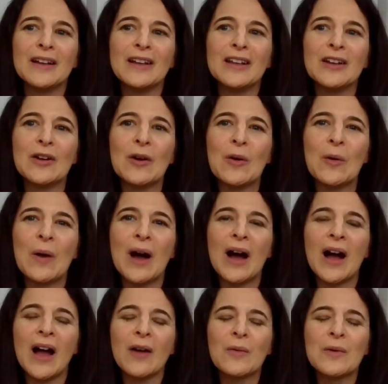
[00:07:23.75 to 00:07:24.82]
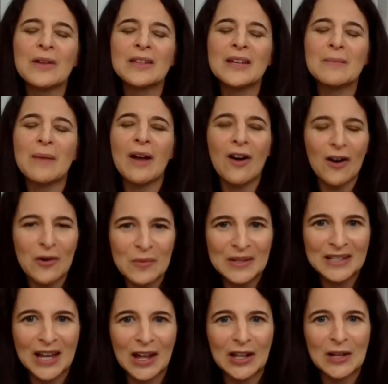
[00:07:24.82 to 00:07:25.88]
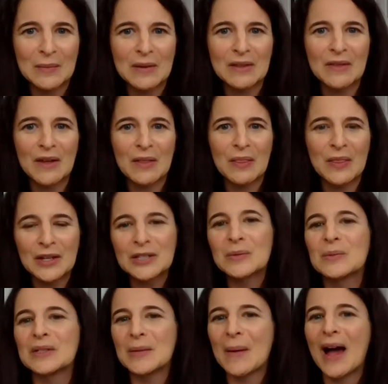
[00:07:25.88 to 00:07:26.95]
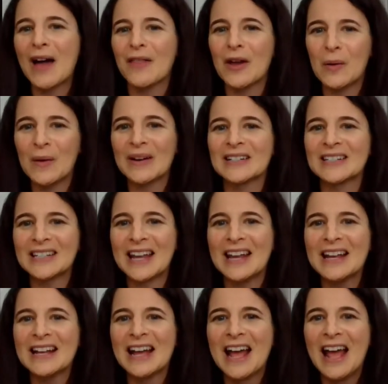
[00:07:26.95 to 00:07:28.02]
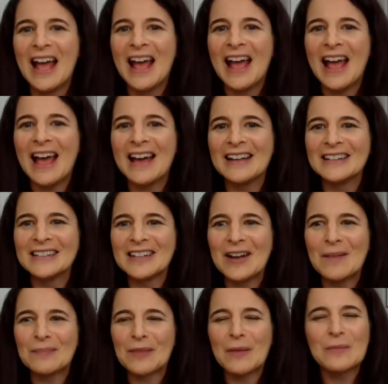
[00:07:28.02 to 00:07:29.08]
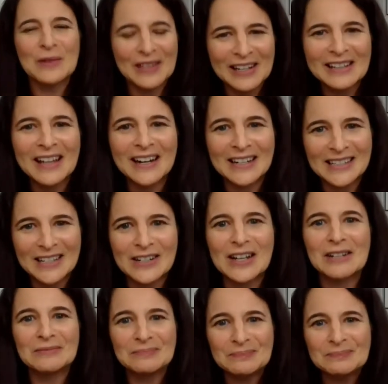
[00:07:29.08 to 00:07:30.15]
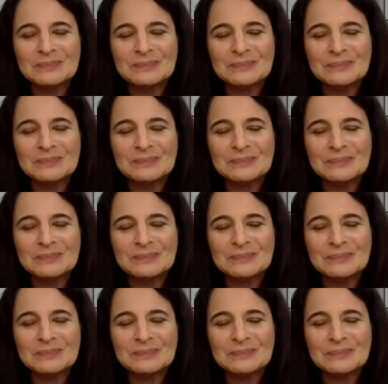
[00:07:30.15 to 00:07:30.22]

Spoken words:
my heart was telling me that this was the path I wanted to take. And I'm really glad I took it.